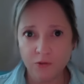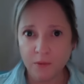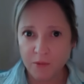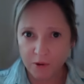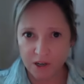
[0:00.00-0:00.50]

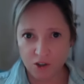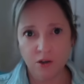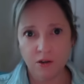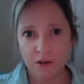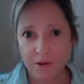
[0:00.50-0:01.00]
from the
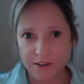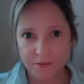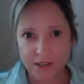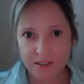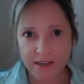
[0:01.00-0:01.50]
initial
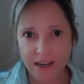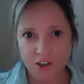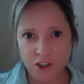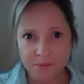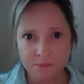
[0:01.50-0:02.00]

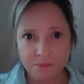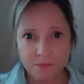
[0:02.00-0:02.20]
investigation.